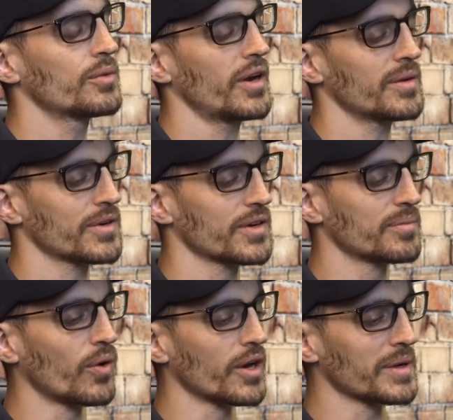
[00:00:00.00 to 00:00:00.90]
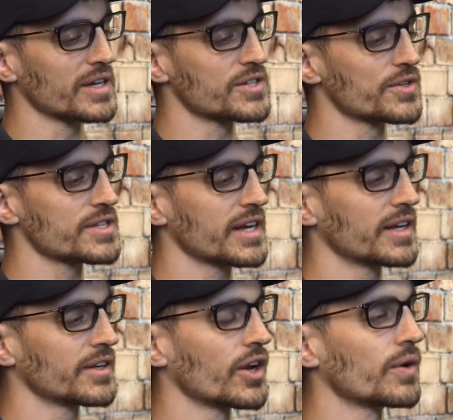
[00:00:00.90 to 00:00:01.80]
brought up a good point, because you're
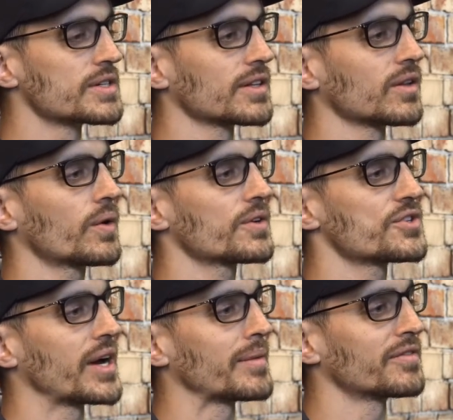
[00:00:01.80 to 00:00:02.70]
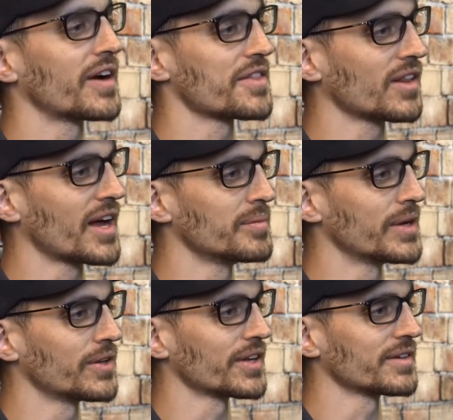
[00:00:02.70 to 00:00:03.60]
saying, it's the lawyer's job to find the
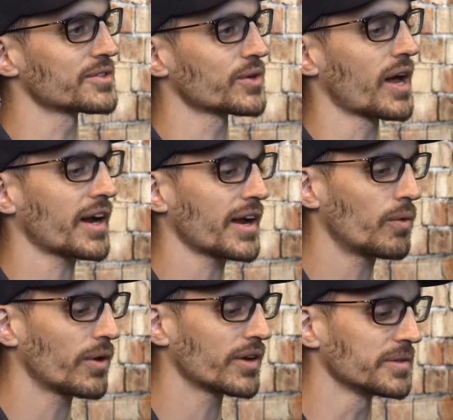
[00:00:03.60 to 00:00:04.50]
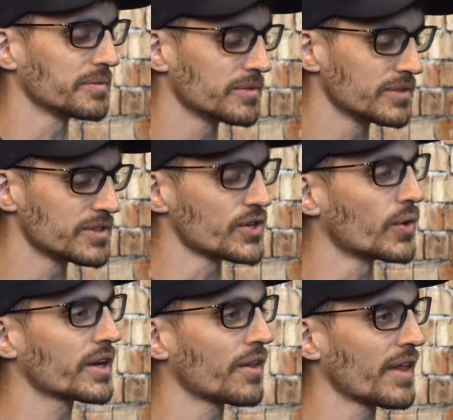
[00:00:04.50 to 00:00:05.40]
liability. So I kind of want to zone
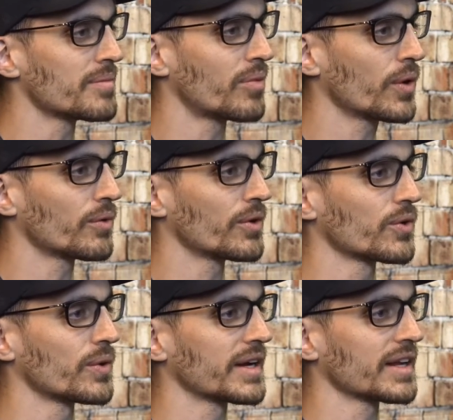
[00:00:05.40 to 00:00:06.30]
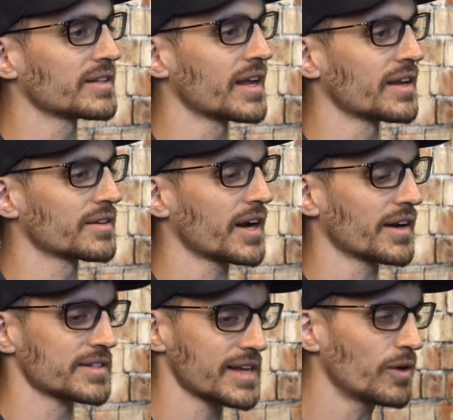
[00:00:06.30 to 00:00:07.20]
in on that point real quick and kind
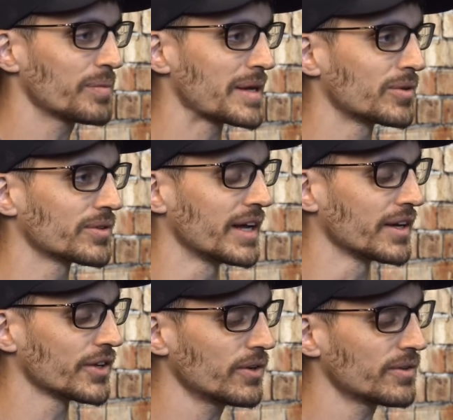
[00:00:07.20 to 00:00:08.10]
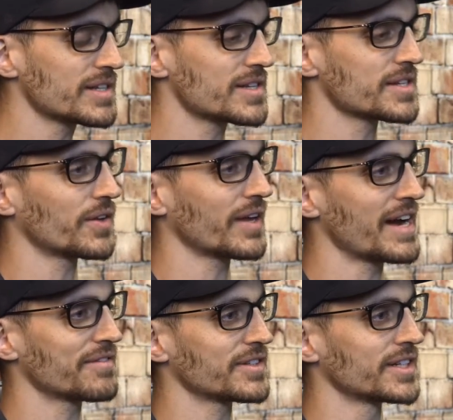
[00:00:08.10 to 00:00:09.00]
of tell people that you don't necessarily
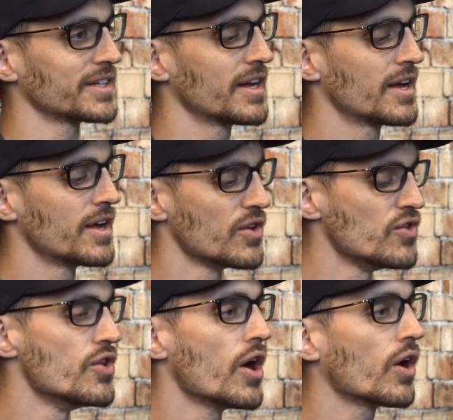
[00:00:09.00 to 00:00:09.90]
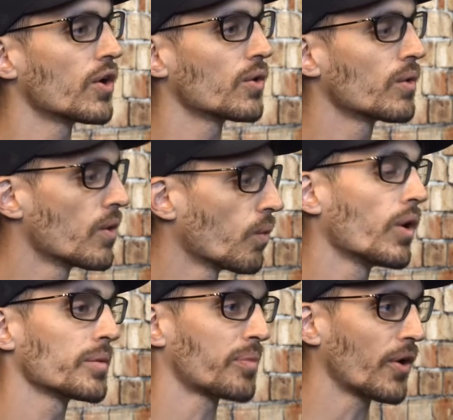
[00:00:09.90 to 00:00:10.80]
have to know
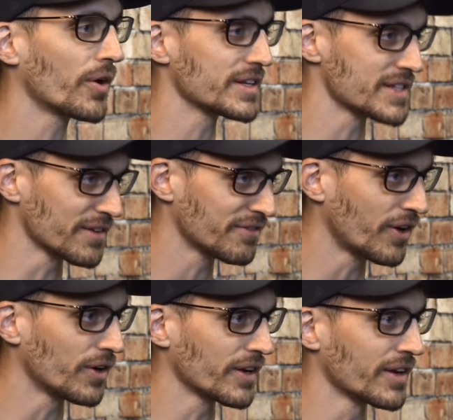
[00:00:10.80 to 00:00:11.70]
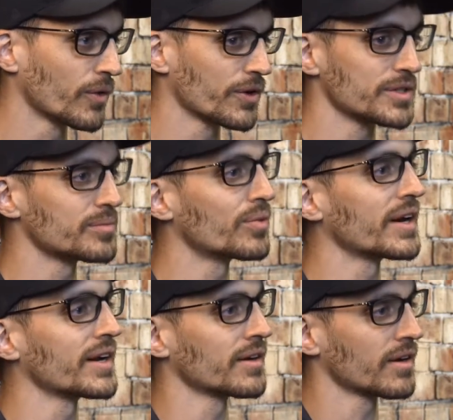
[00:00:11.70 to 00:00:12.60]
what party is at fault in order to
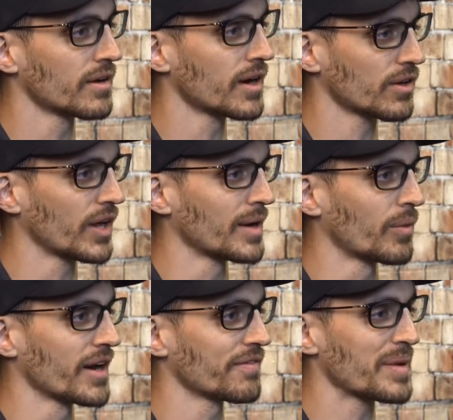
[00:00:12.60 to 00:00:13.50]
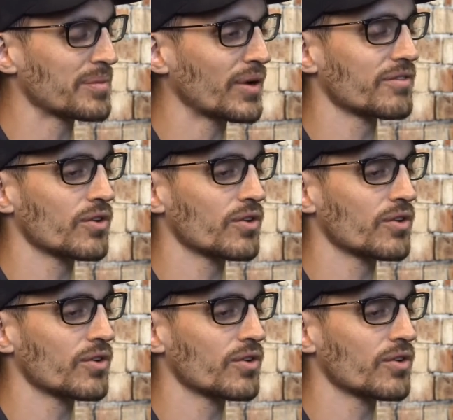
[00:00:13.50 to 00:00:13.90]
bring a claim, right? If people have